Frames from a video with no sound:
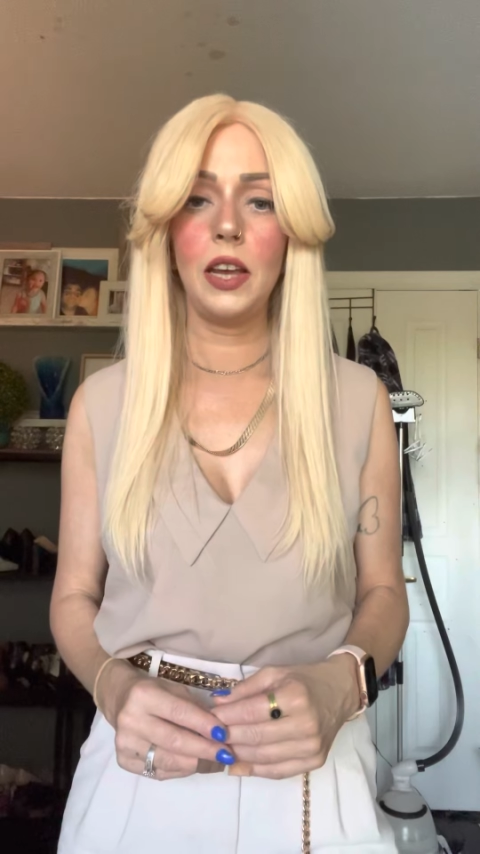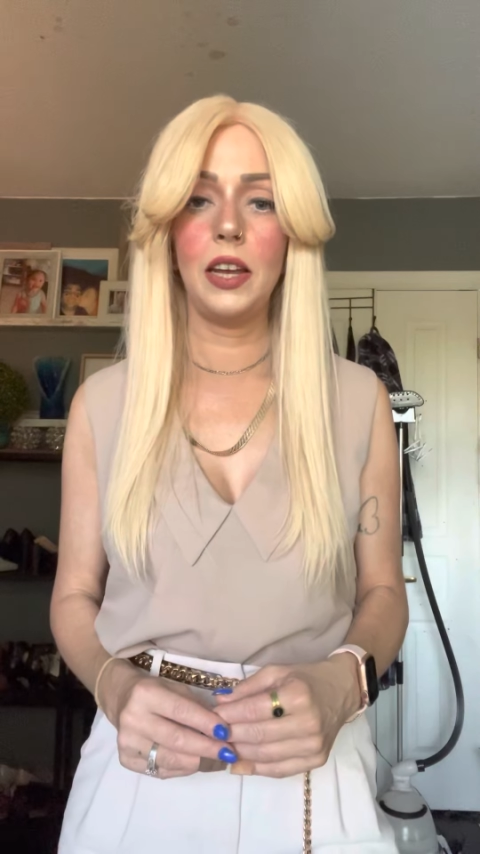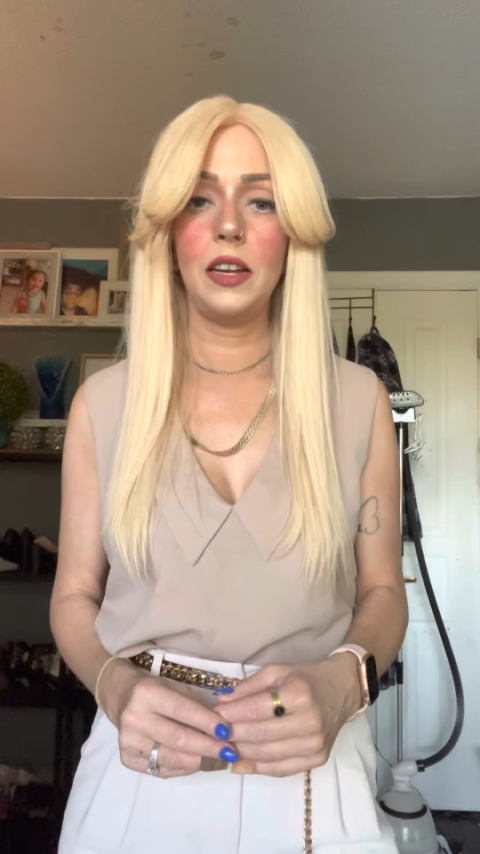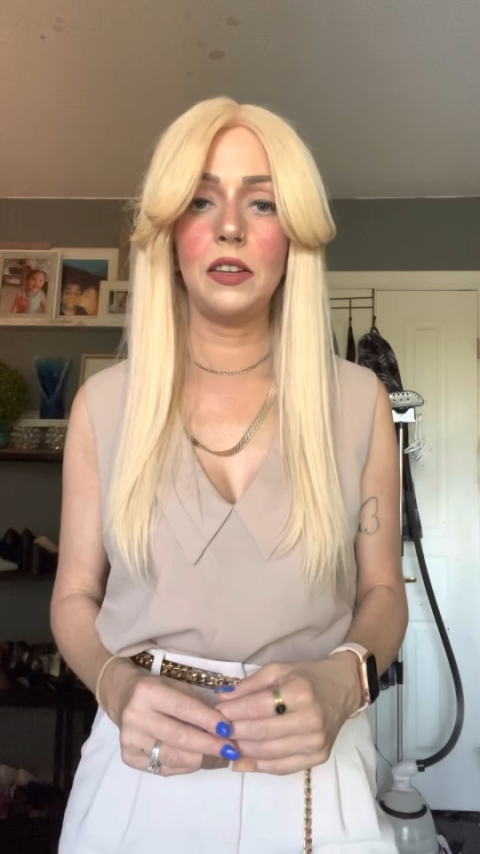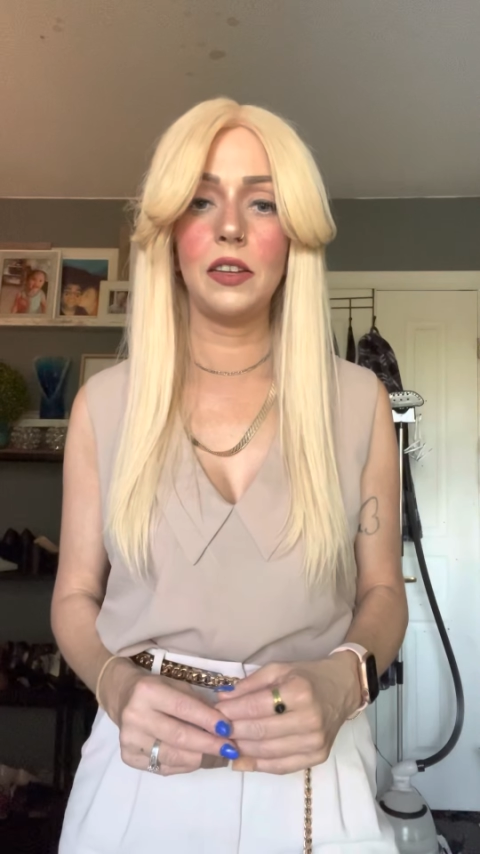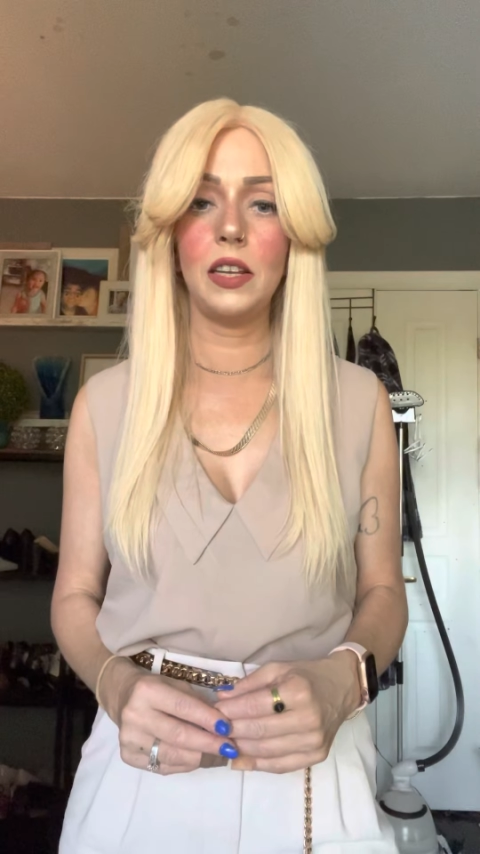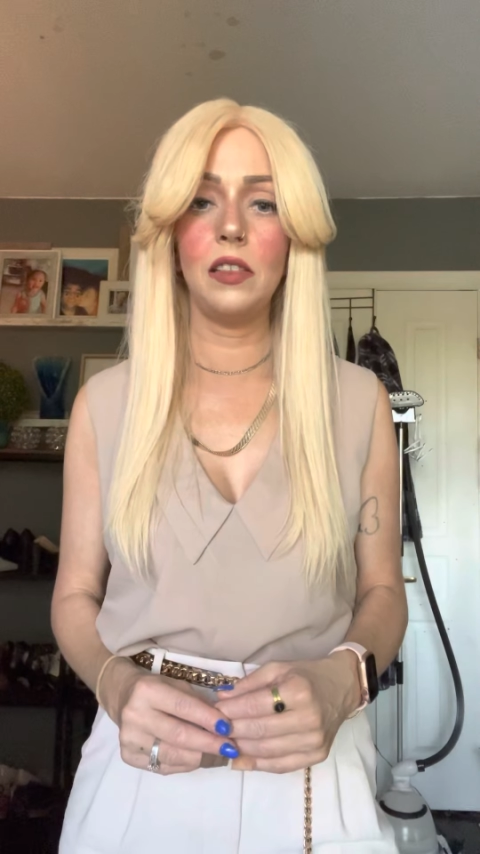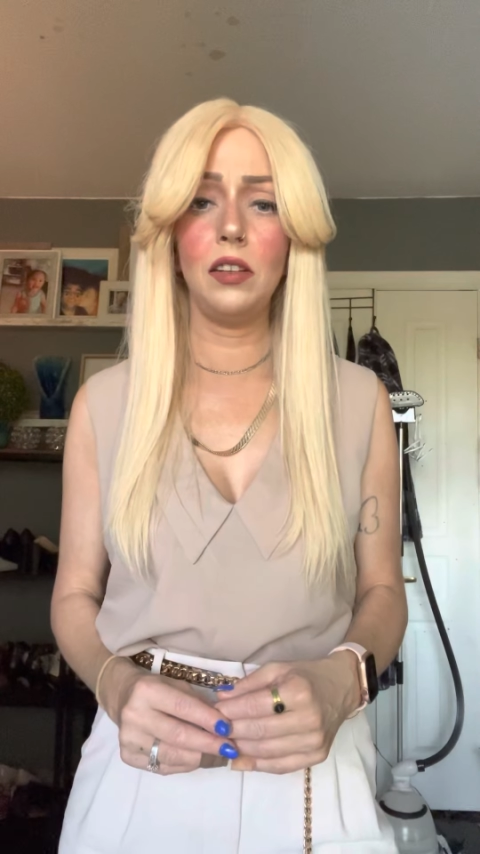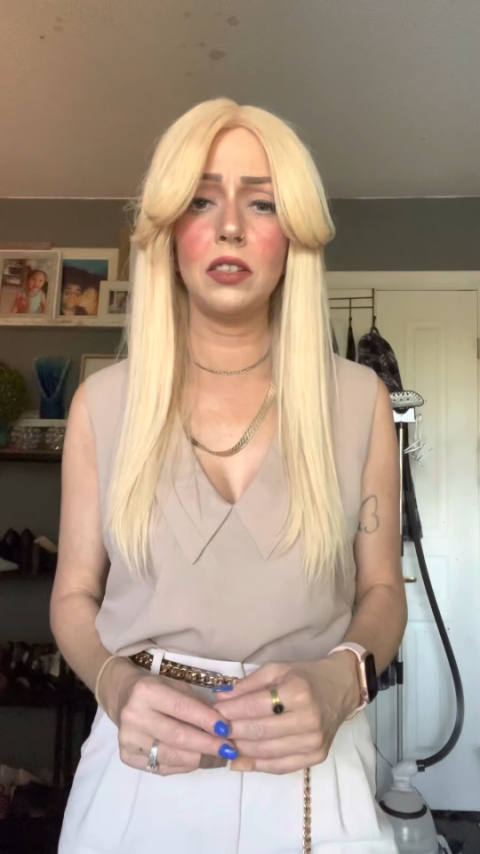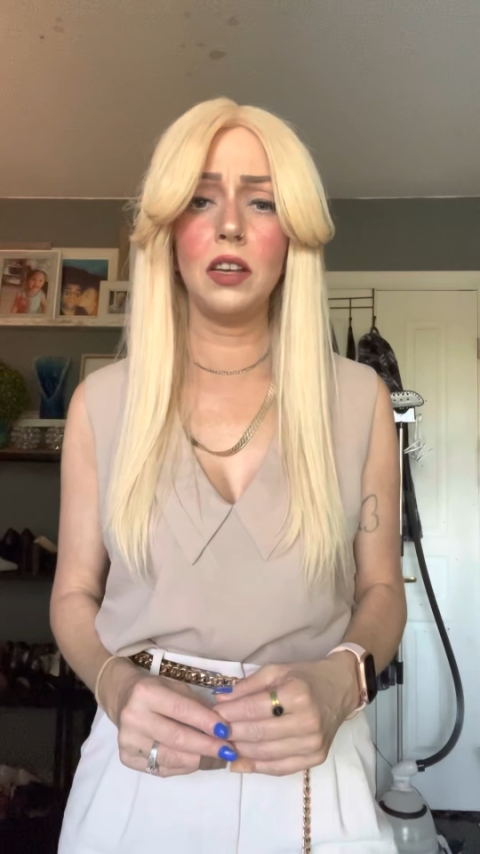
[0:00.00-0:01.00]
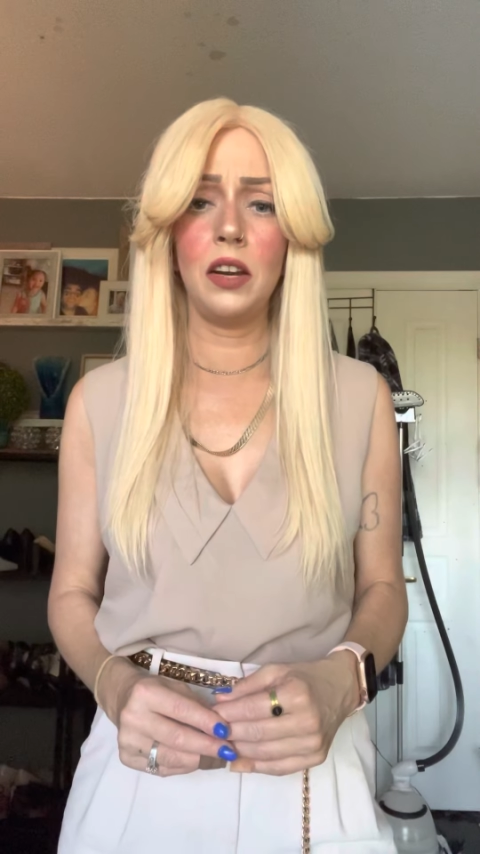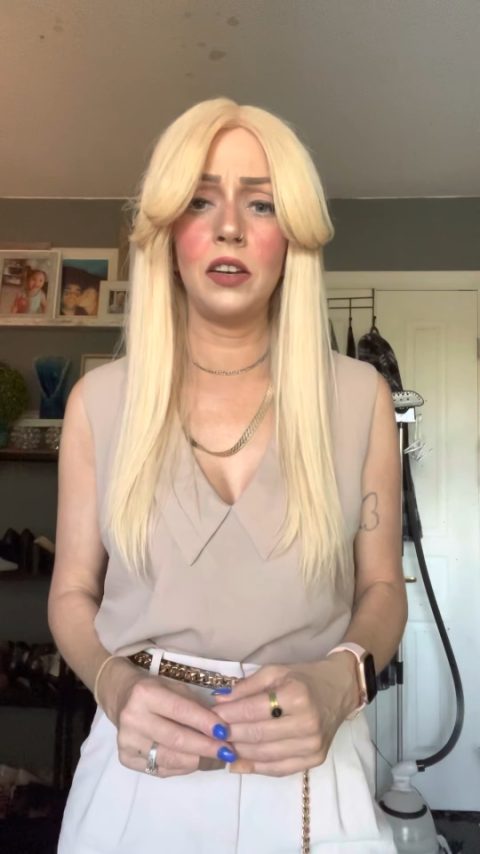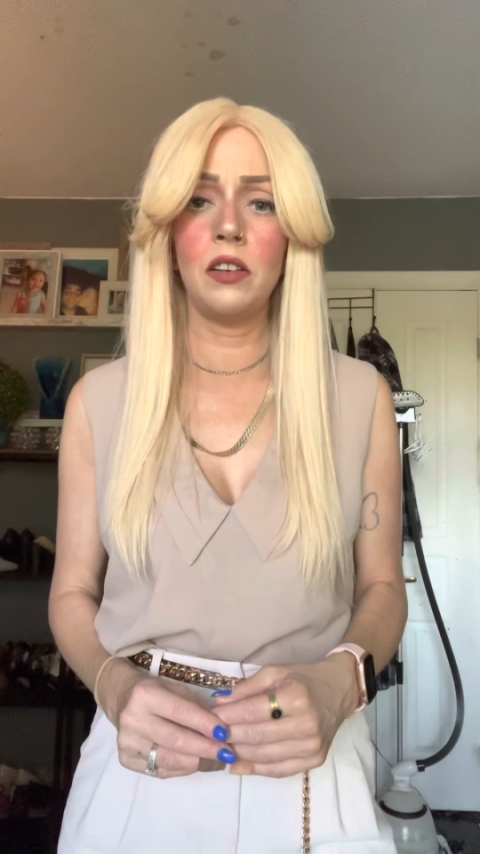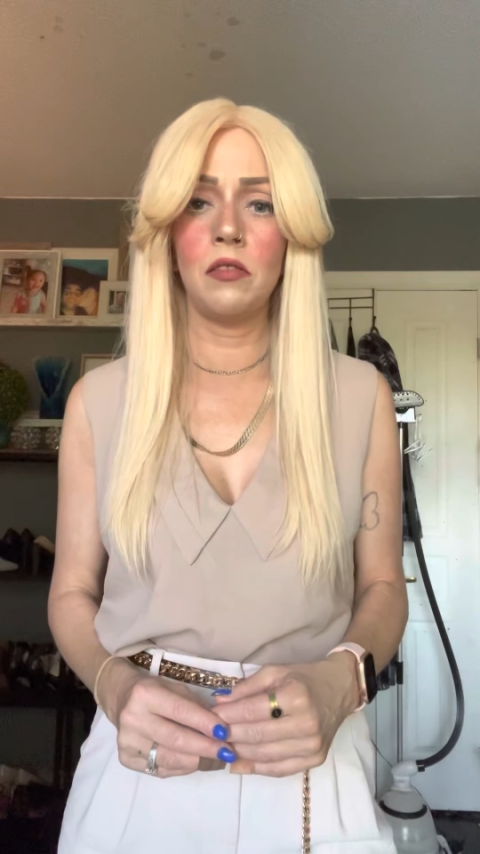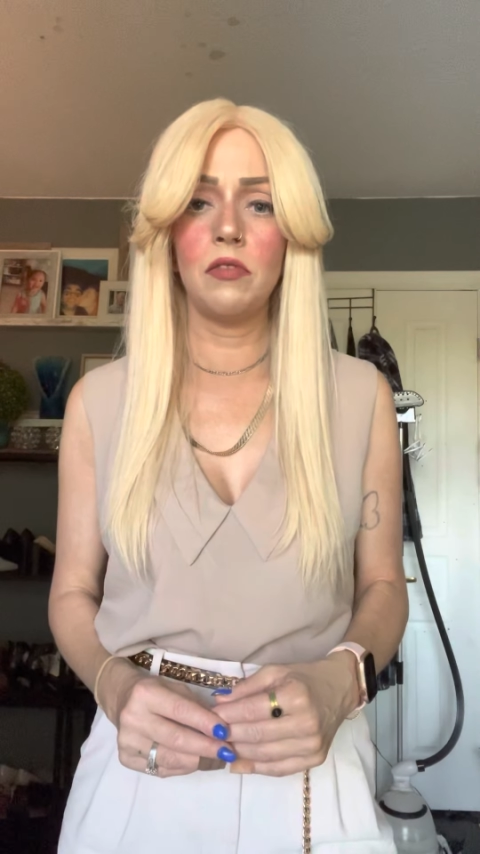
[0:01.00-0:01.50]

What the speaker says: and it looks good on you